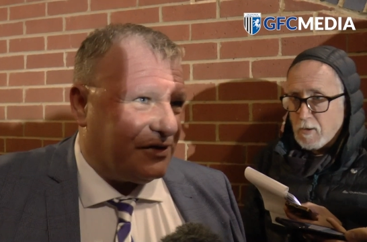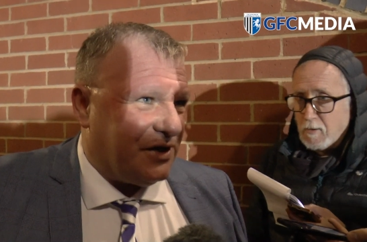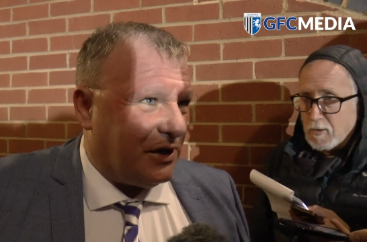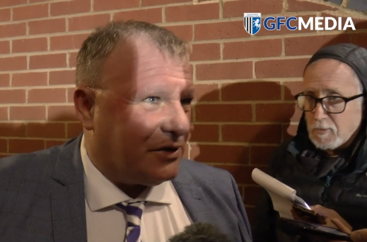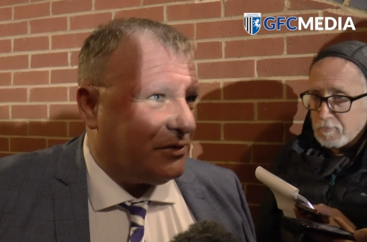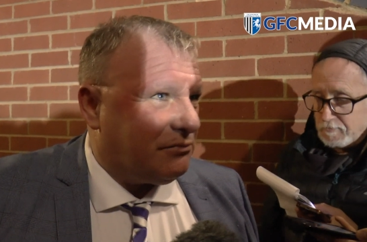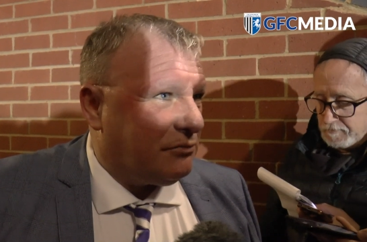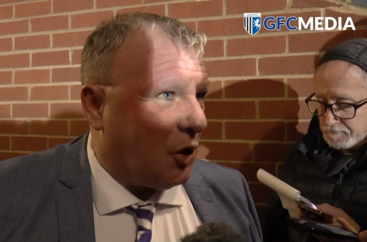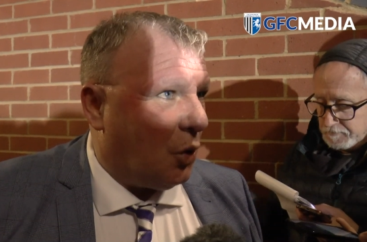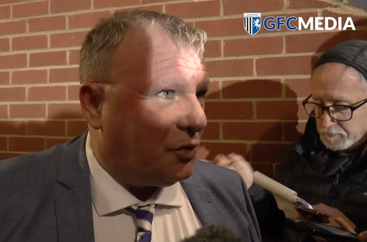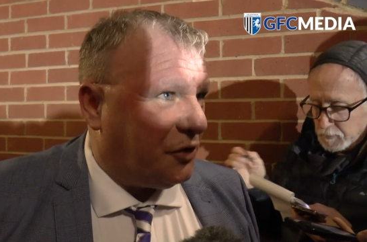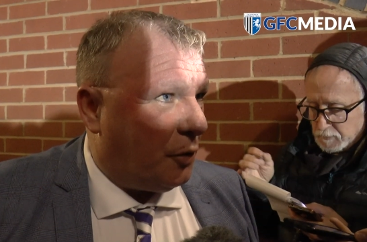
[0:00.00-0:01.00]
Speaker 1: or six
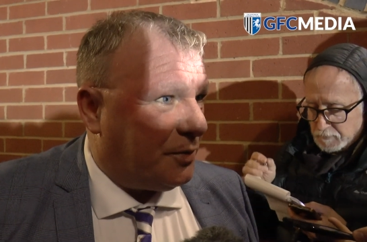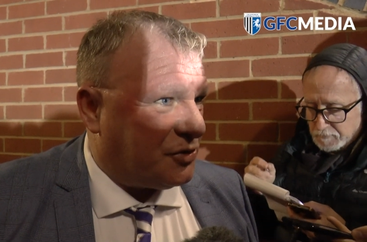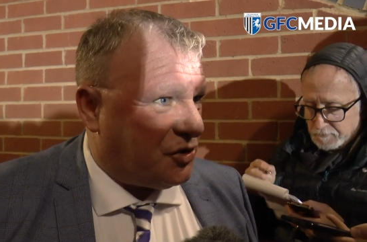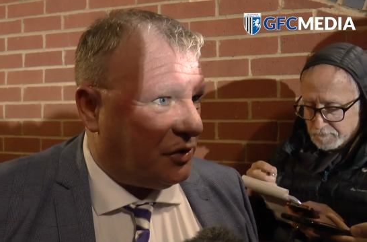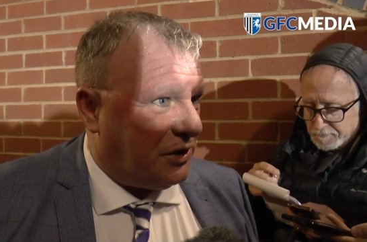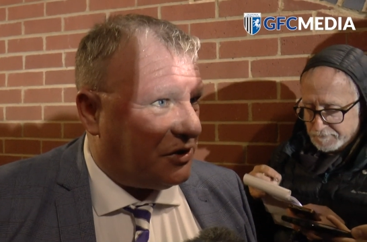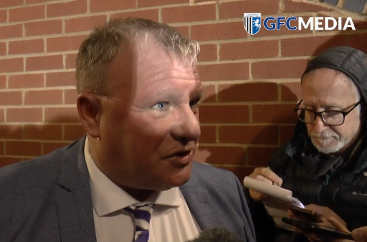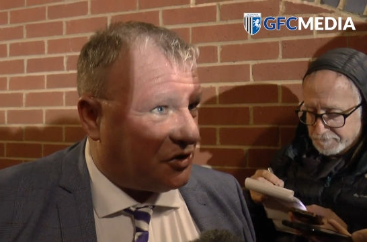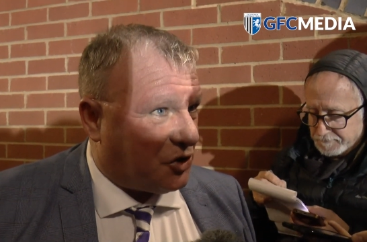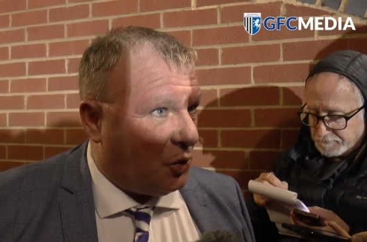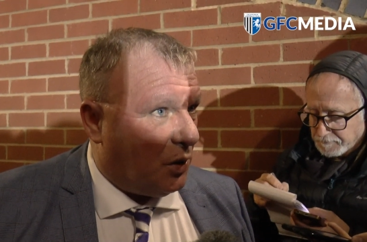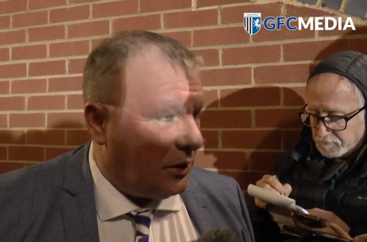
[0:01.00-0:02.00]
golden opportunities to
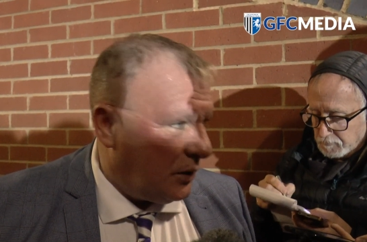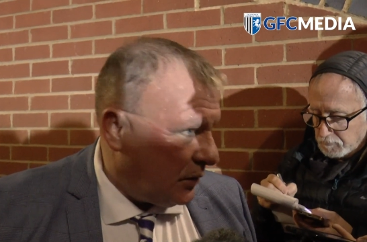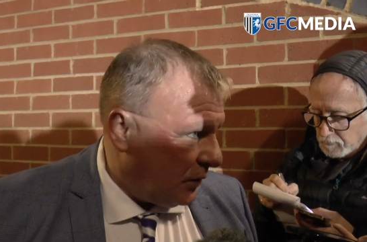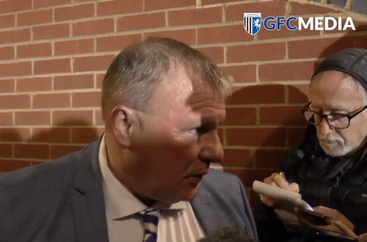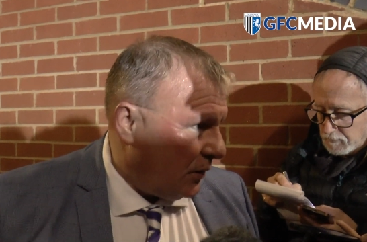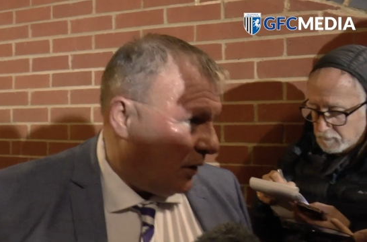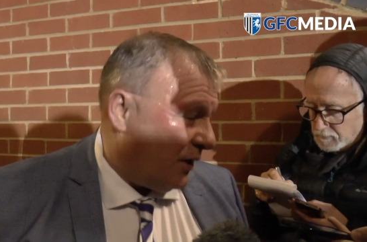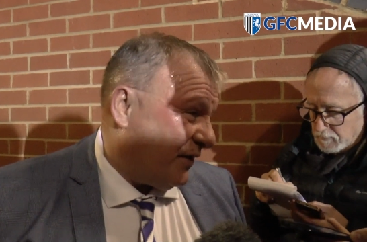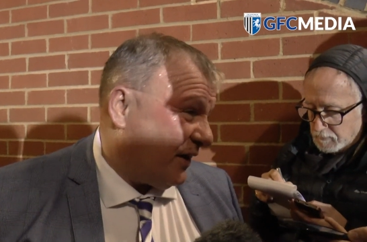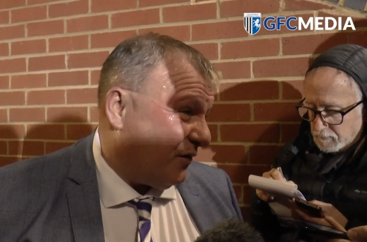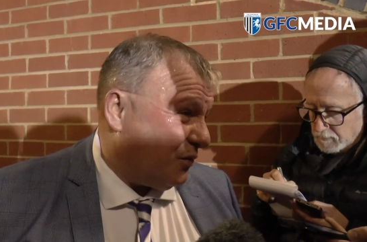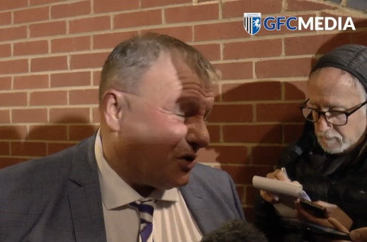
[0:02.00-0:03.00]
score. I
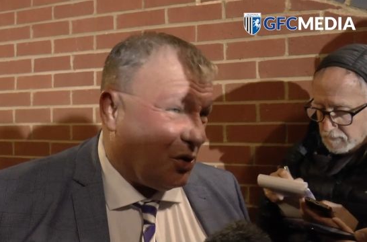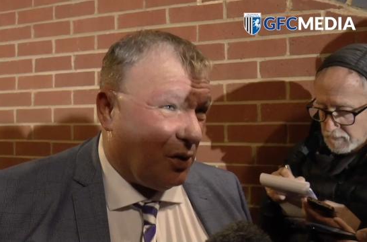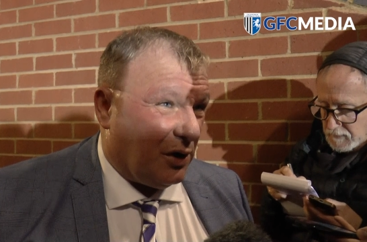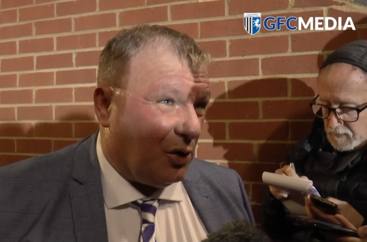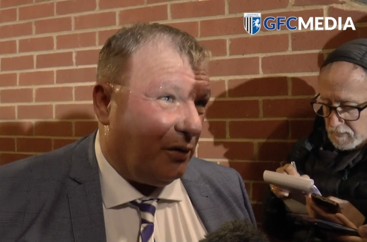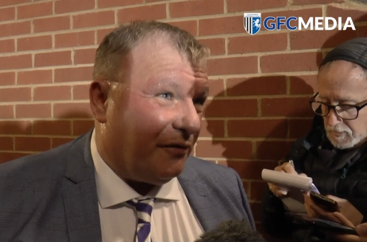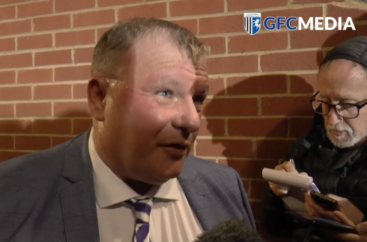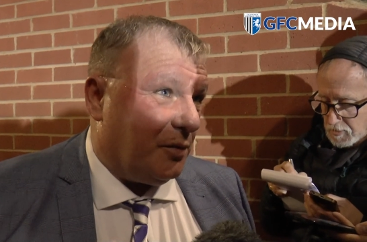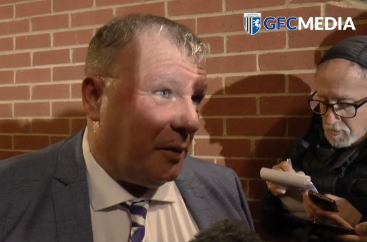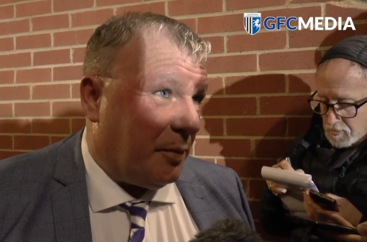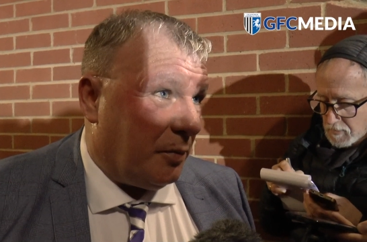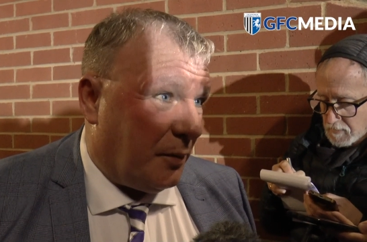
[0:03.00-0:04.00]
think if we score and go in
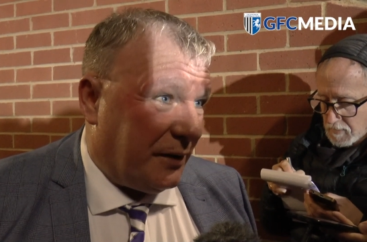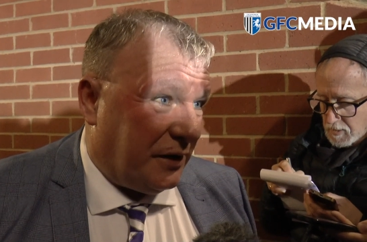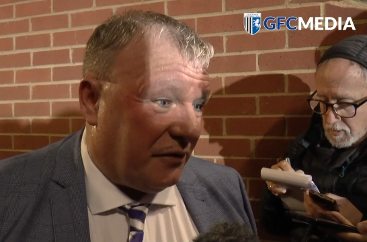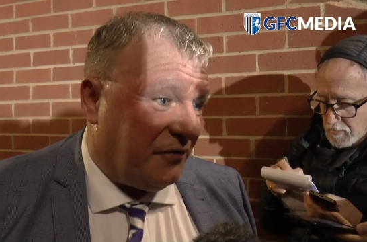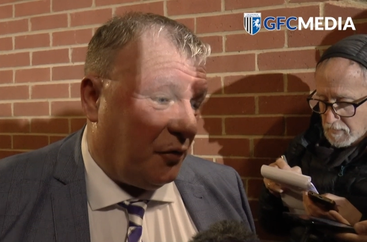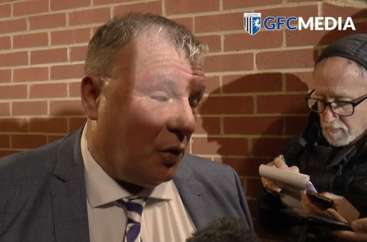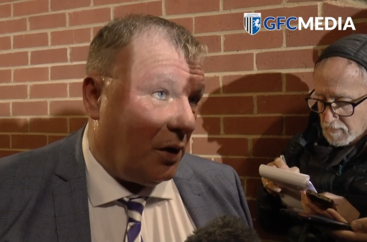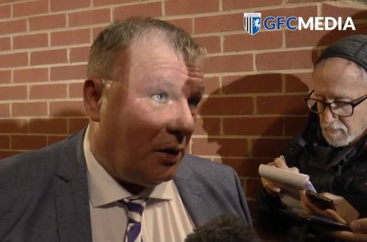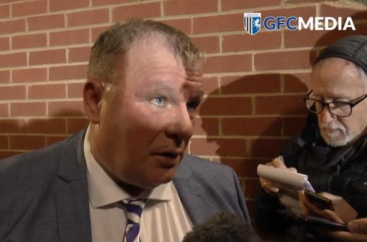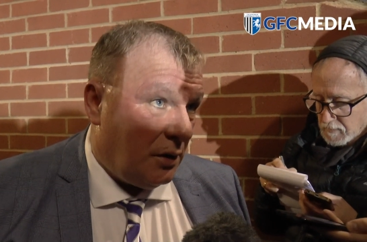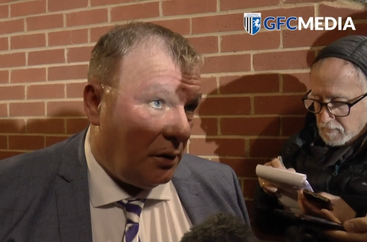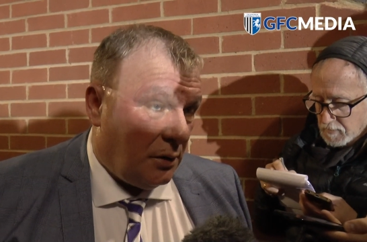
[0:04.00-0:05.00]
front, we probably win here four
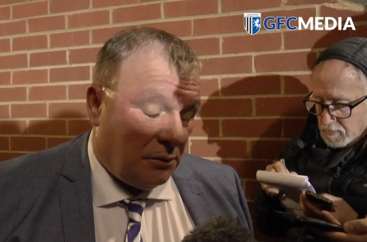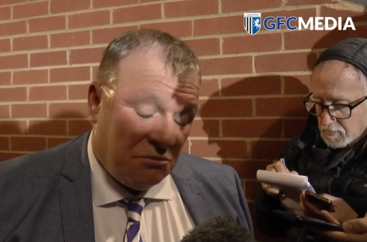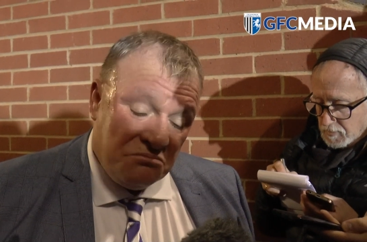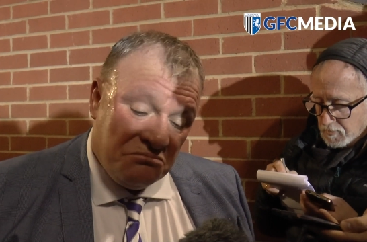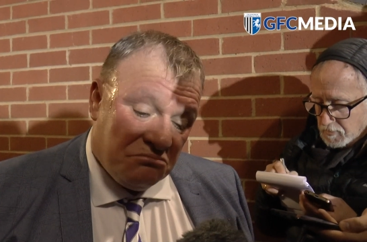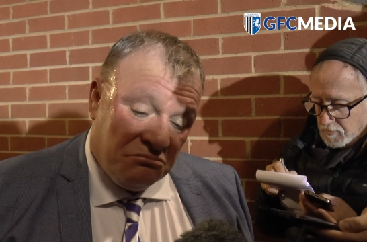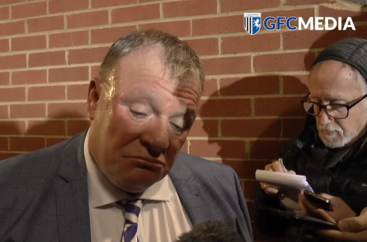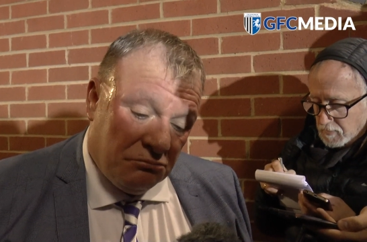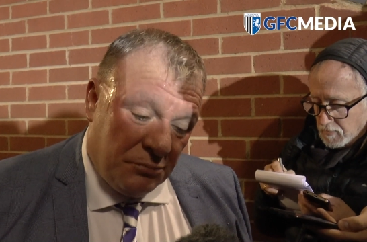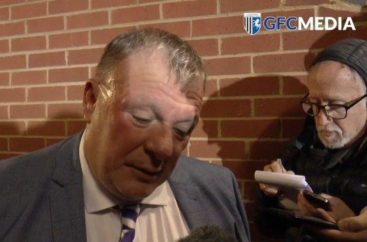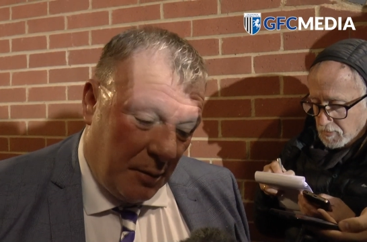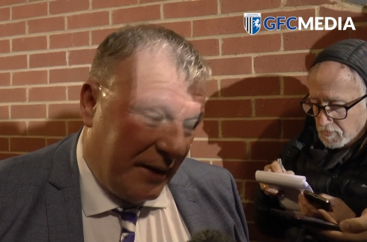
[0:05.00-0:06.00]

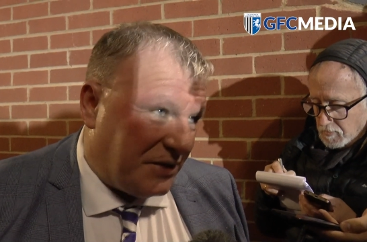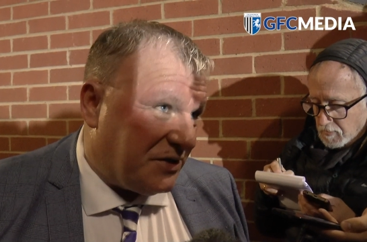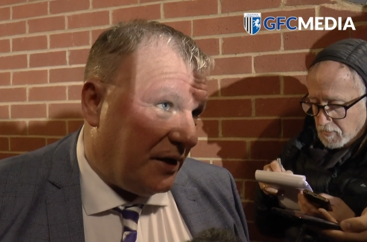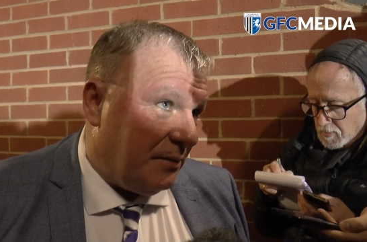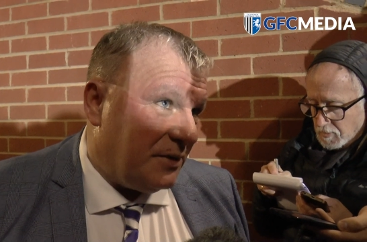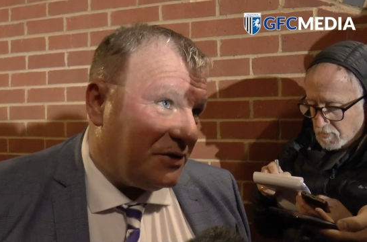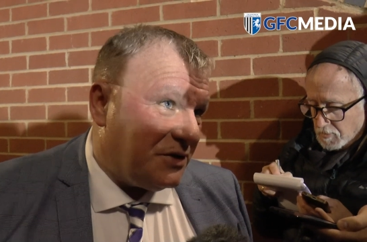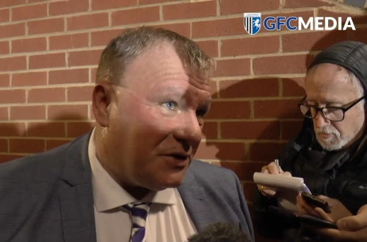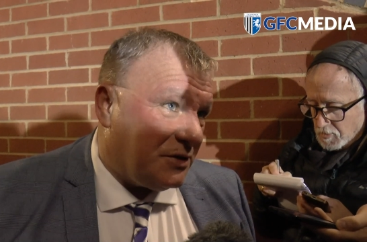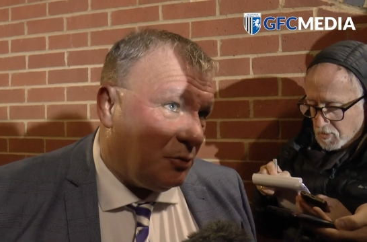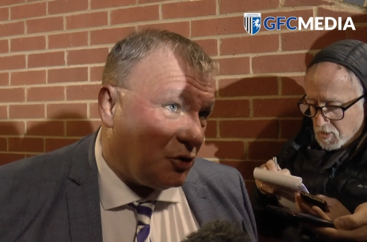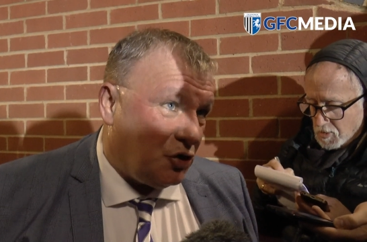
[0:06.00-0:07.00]
people make statements.
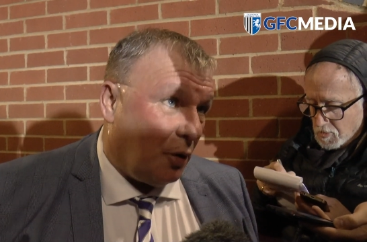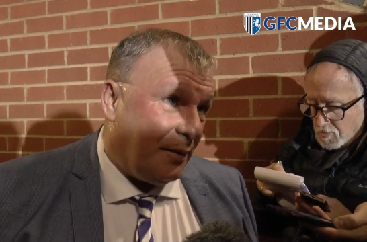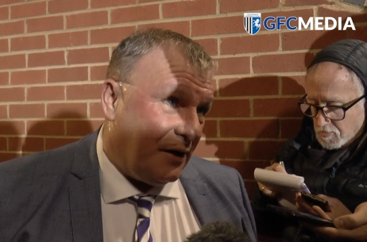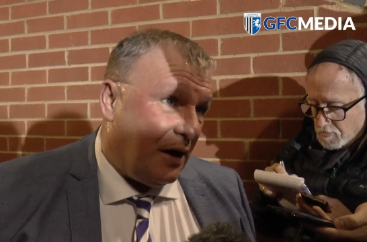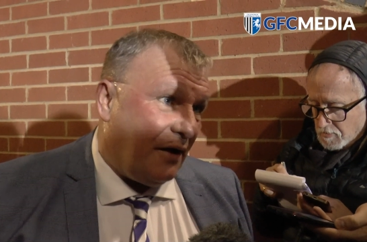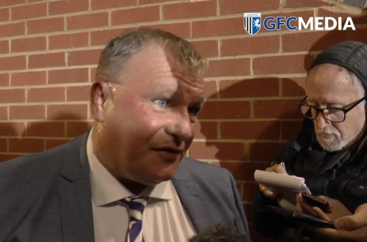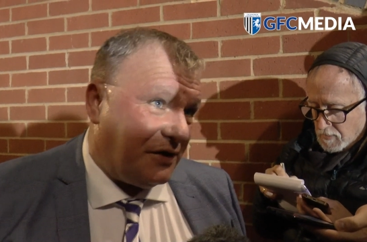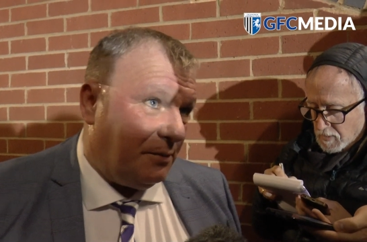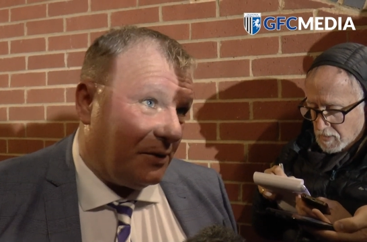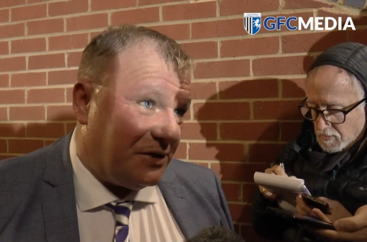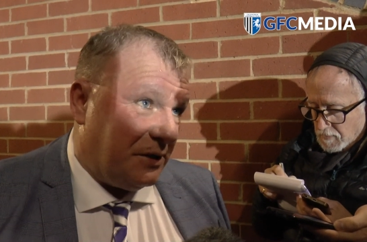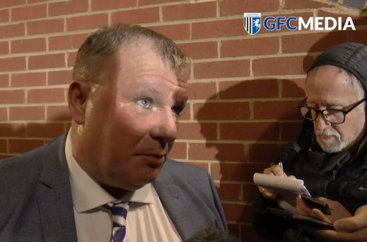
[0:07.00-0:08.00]
It's the most dominant I've
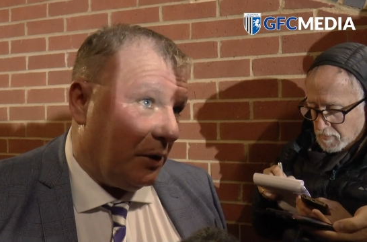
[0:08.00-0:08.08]
seen my team